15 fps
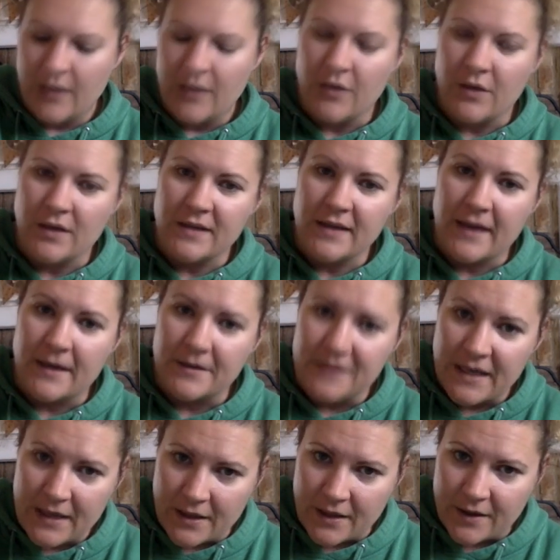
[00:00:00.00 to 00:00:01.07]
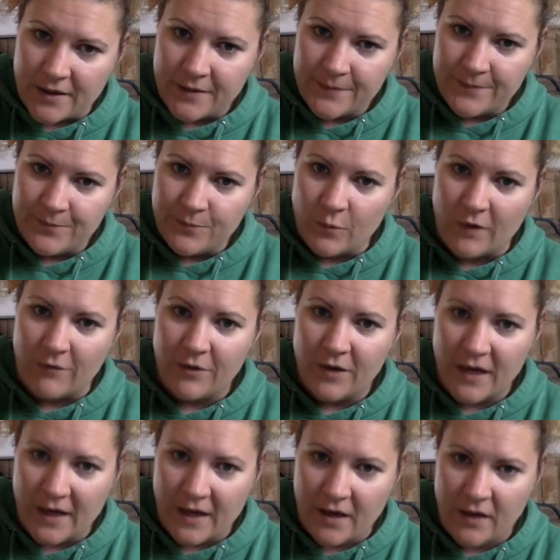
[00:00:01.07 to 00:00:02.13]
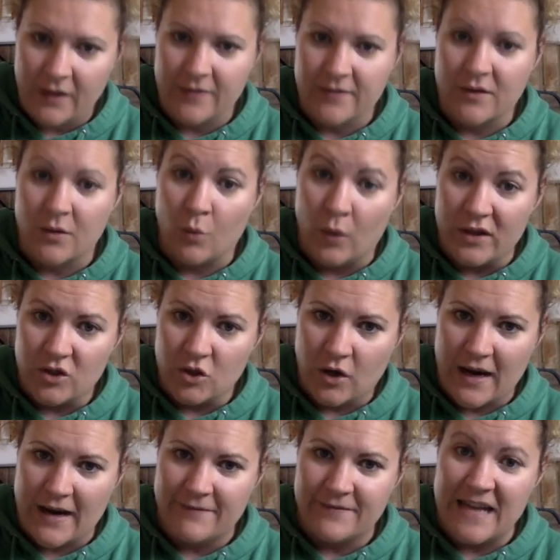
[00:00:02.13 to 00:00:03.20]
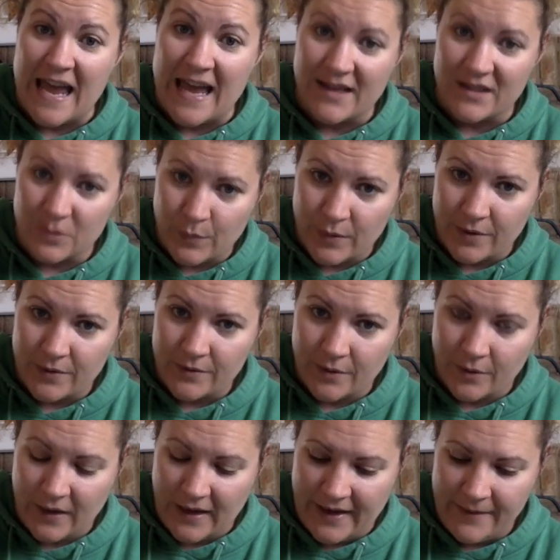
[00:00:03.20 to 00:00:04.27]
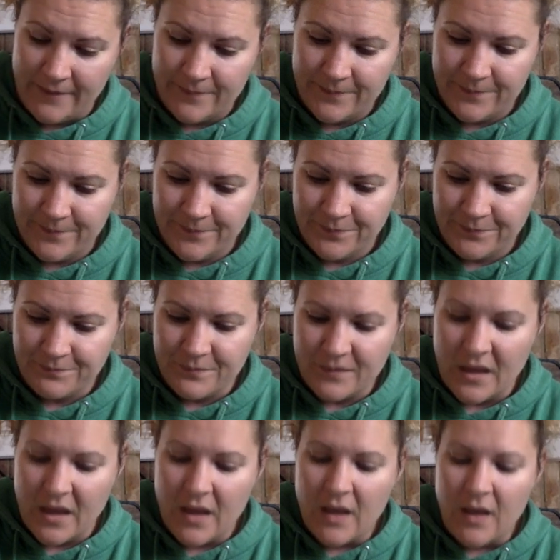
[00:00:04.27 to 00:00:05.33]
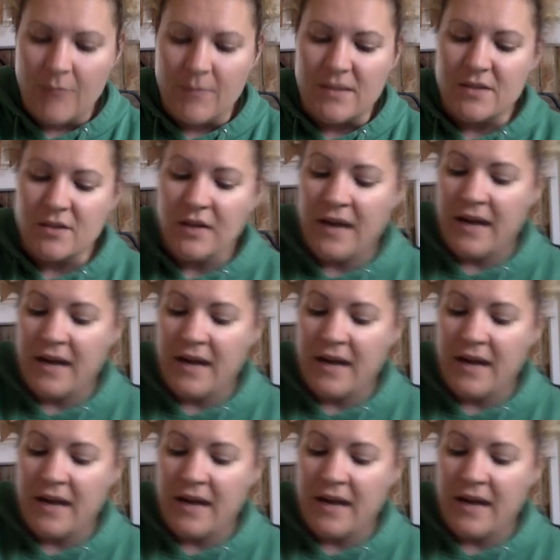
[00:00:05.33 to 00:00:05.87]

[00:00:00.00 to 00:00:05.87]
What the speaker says: You need to annotate here, Reverend Hale is the witchcraft expert, okay? Mr.